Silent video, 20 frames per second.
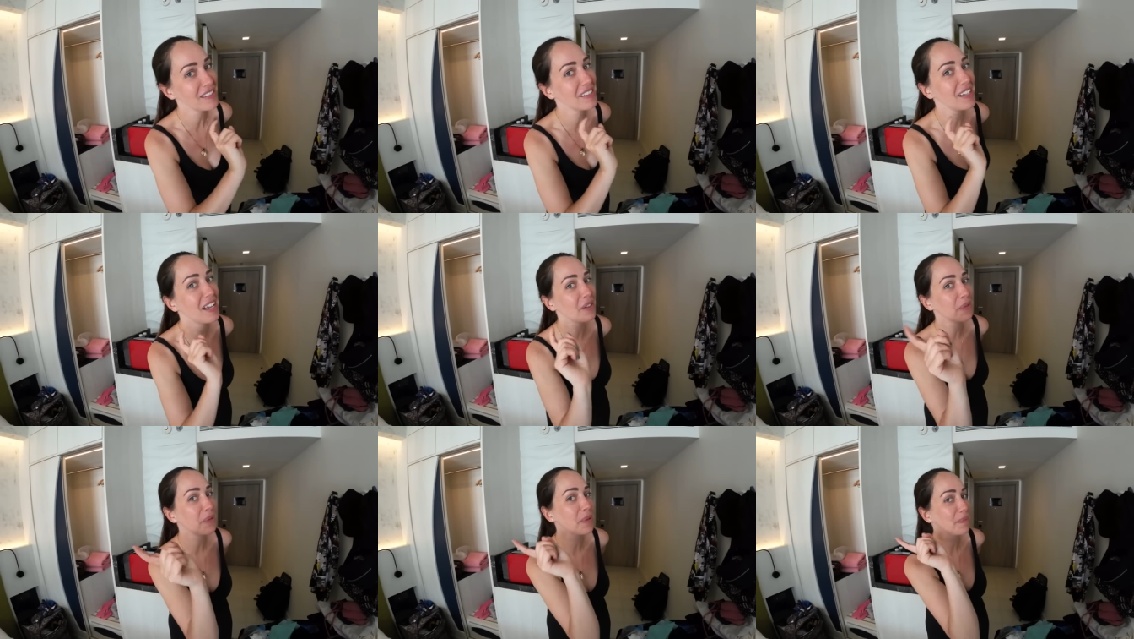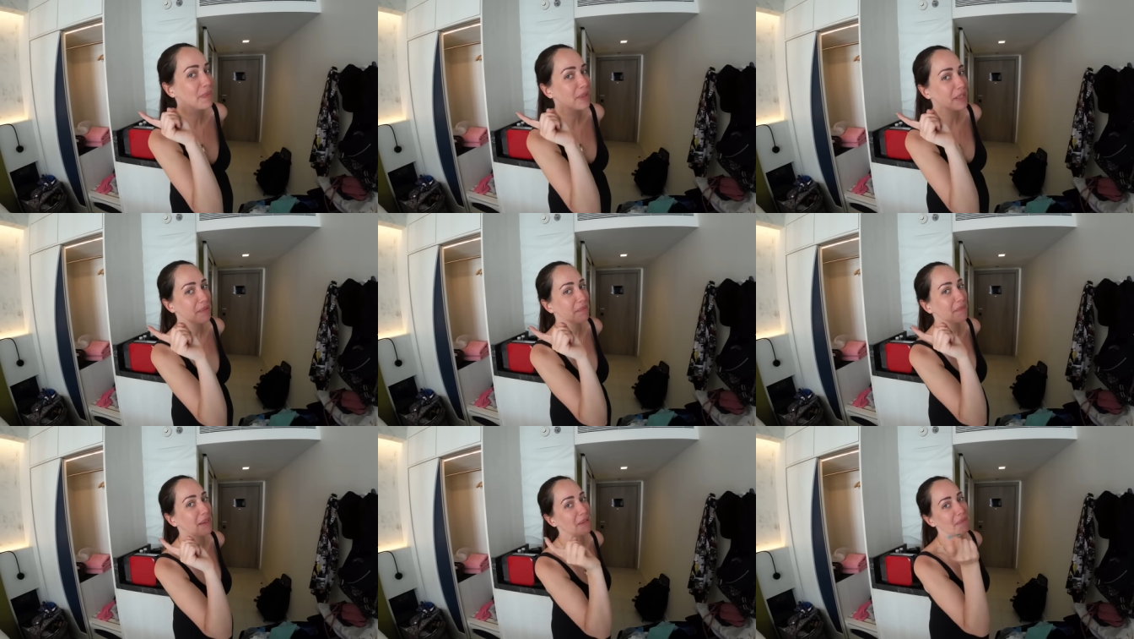that would
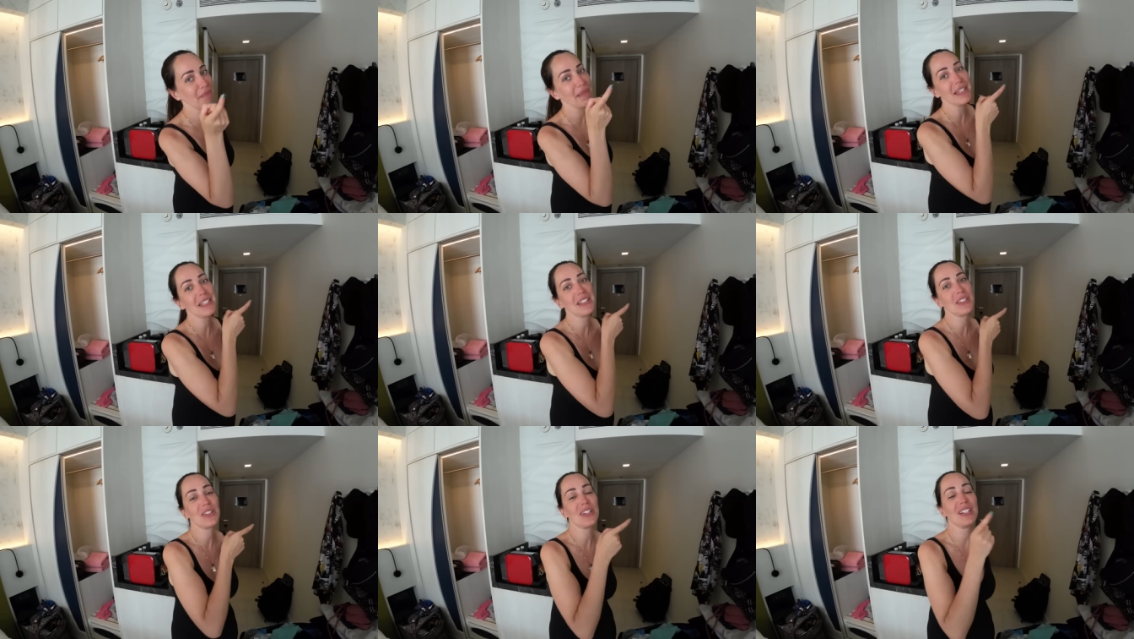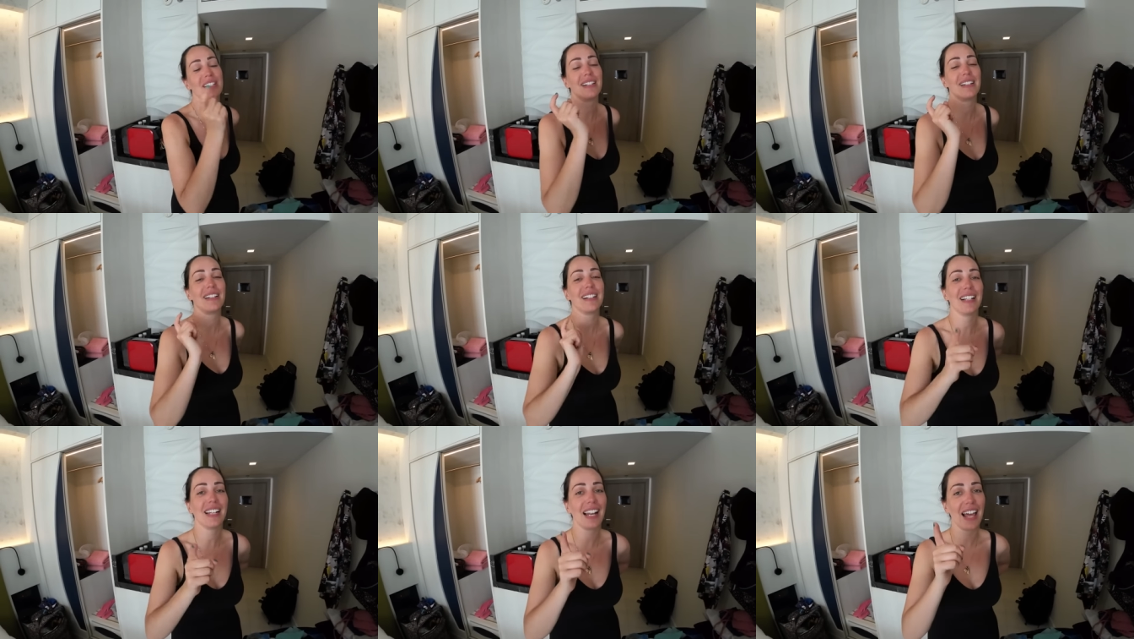be my main
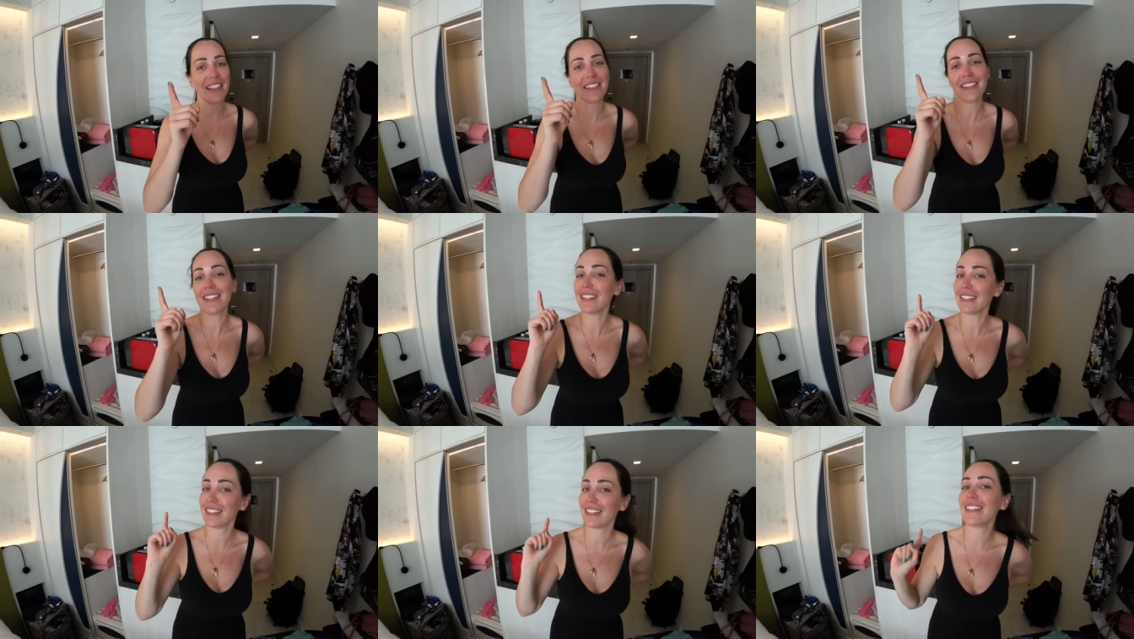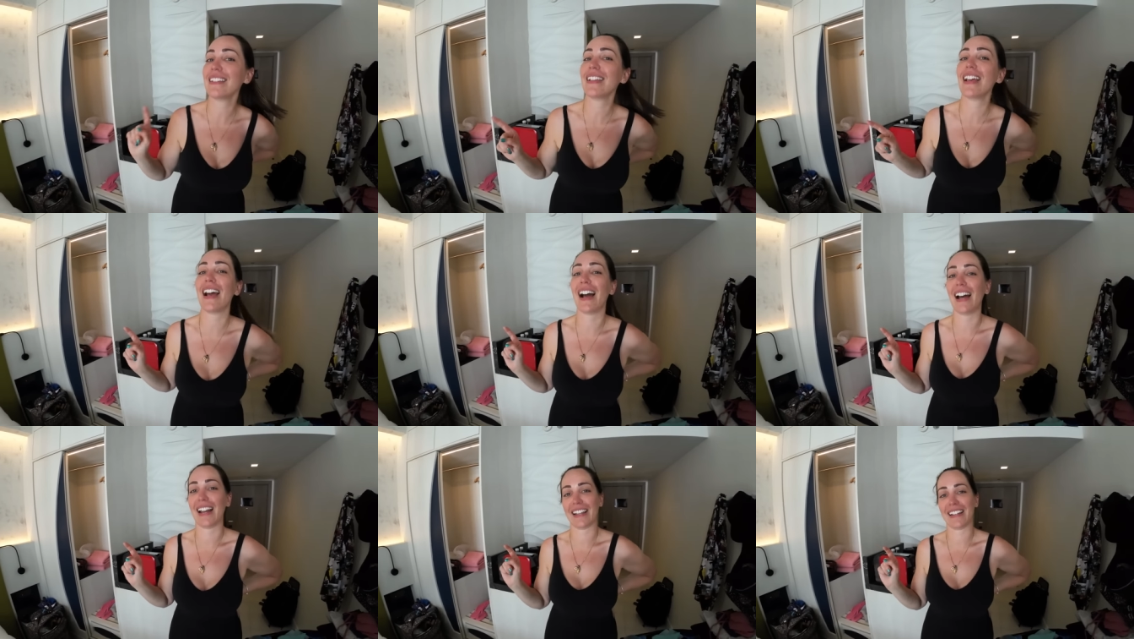channel, Gladys
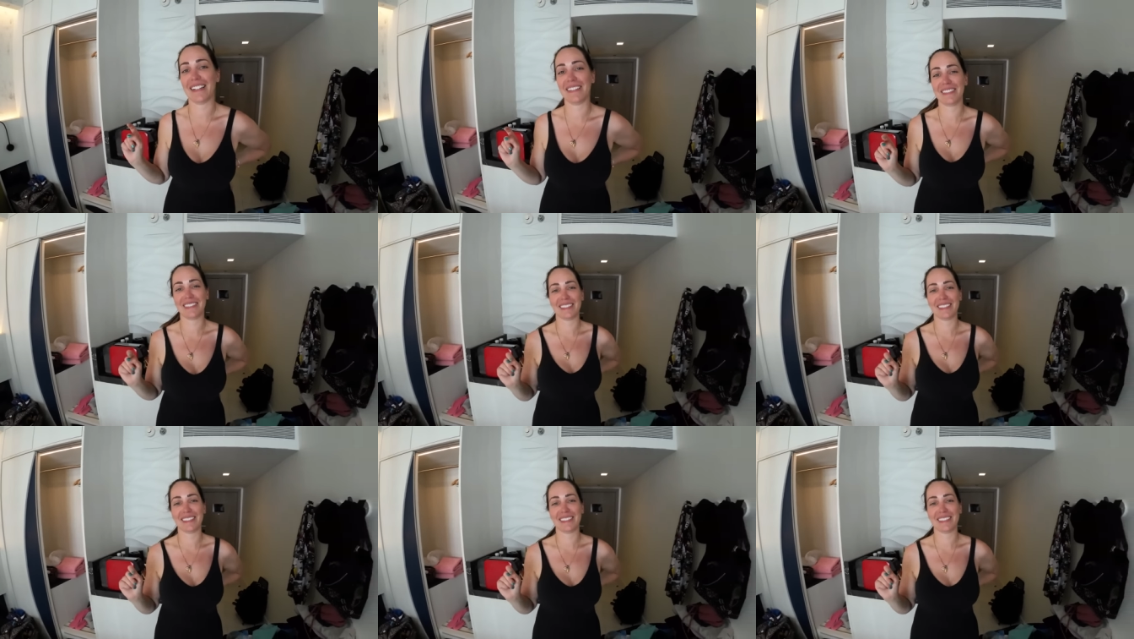Seara.